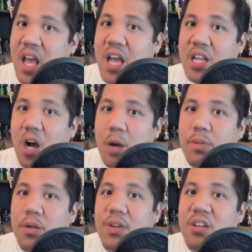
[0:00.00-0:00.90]
in
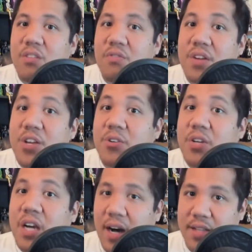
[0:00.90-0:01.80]
uploading your video
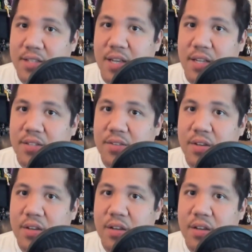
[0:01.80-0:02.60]
content.